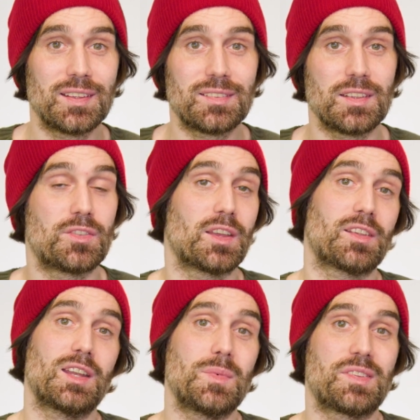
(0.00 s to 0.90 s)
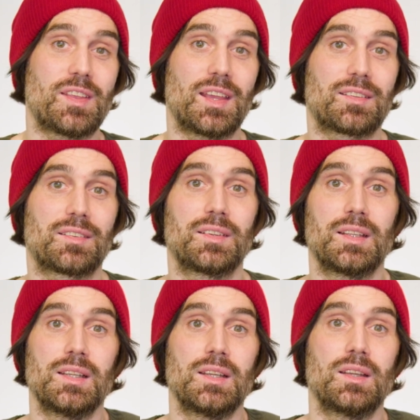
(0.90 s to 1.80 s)
it if there's any mistakes.
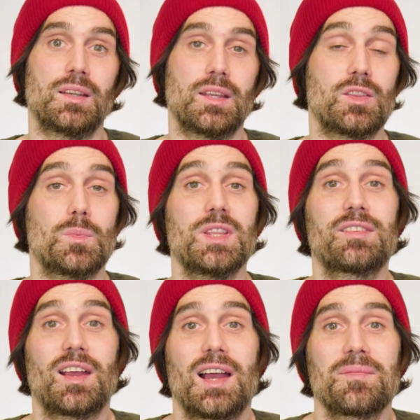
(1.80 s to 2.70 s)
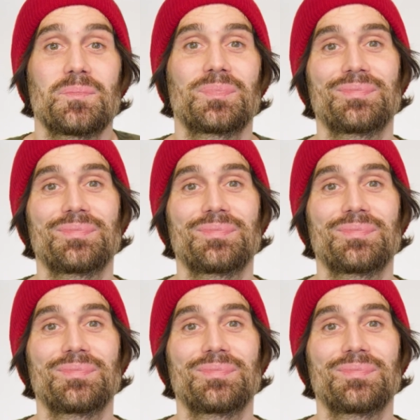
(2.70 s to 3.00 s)
In the meantime,